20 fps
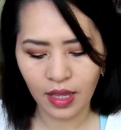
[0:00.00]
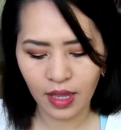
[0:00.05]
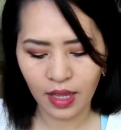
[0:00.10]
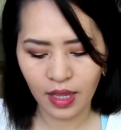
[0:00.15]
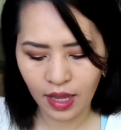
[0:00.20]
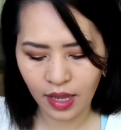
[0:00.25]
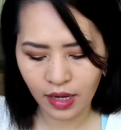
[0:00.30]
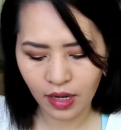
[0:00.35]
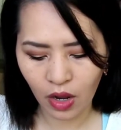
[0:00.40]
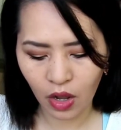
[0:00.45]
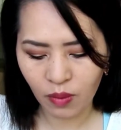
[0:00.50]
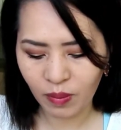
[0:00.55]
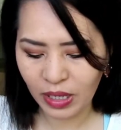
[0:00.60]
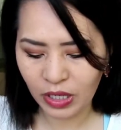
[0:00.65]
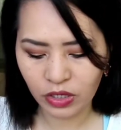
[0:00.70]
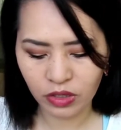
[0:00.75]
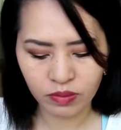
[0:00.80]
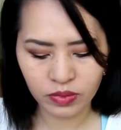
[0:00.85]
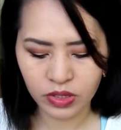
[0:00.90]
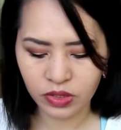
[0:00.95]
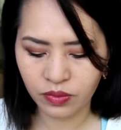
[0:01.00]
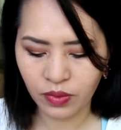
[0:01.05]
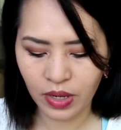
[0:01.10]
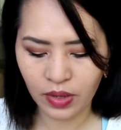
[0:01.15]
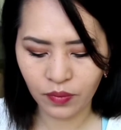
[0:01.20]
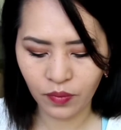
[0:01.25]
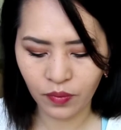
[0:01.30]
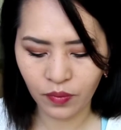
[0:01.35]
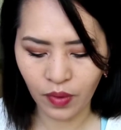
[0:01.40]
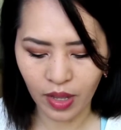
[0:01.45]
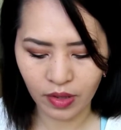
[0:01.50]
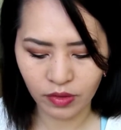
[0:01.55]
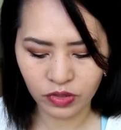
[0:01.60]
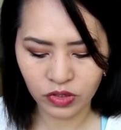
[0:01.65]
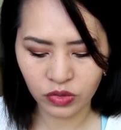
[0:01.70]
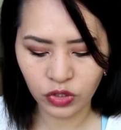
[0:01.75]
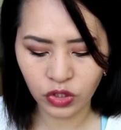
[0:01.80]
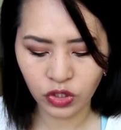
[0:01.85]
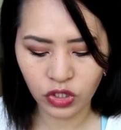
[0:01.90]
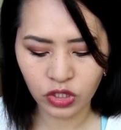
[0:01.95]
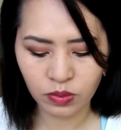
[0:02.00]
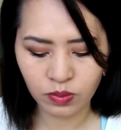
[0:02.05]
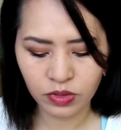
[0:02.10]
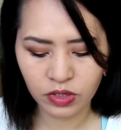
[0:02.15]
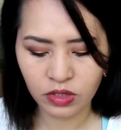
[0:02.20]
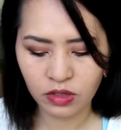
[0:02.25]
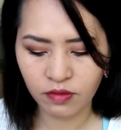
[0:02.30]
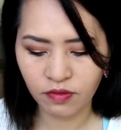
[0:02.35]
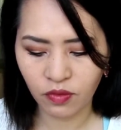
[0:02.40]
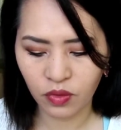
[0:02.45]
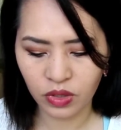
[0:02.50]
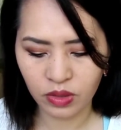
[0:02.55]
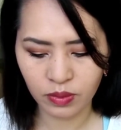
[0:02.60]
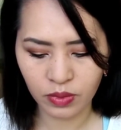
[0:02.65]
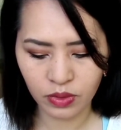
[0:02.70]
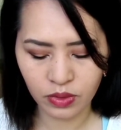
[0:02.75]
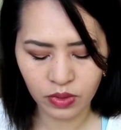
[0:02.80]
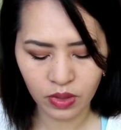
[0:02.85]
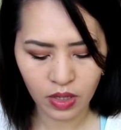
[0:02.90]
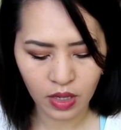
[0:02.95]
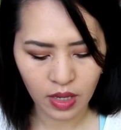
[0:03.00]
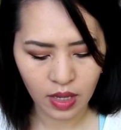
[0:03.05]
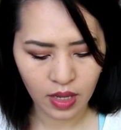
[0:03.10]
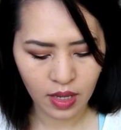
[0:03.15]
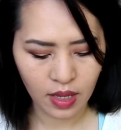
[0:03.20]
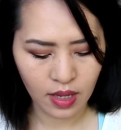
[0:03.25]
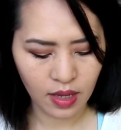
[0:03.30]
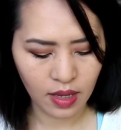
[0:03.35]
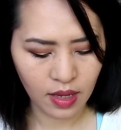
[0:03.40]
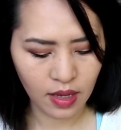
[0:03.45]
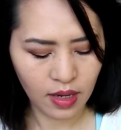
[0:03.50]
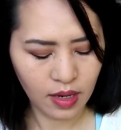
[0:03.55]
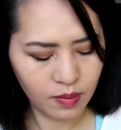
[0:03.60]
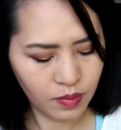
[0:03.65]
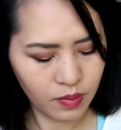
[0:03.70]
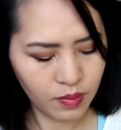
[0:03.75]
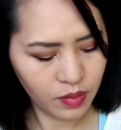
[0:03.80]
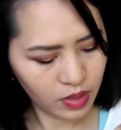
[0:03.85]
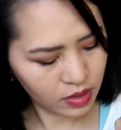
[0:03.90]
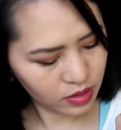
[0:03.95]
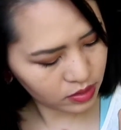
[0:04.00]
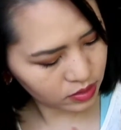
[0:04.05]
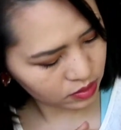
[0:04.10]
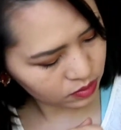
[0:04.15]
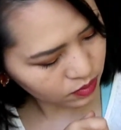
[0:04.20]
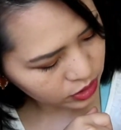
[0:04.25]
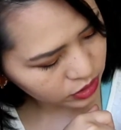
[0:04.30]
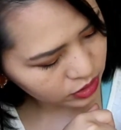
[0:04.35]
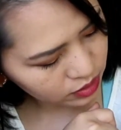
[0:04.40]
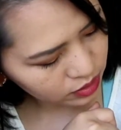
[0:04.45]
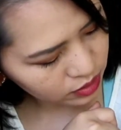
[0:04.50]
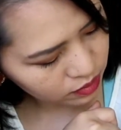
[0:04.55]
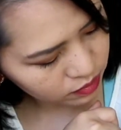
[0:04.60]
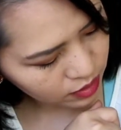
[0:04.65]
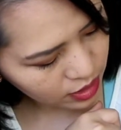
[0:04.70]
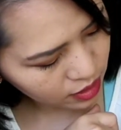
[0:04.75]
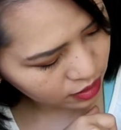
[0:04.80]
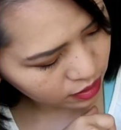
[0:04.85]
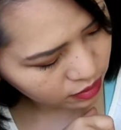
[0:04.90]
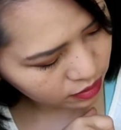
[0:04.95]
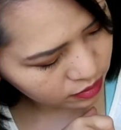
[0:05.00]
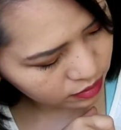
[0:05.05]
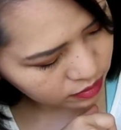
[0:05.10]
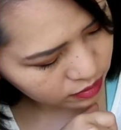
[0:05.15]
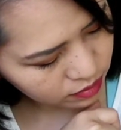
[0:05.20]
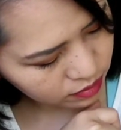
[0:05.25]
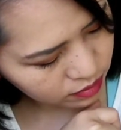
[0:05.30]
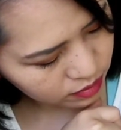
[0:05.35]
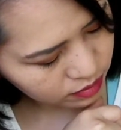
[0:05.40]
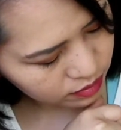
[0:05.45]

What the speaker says: And all my dupes are Wet n Wild, so it's super affordable. And I'm going to swatch it right here.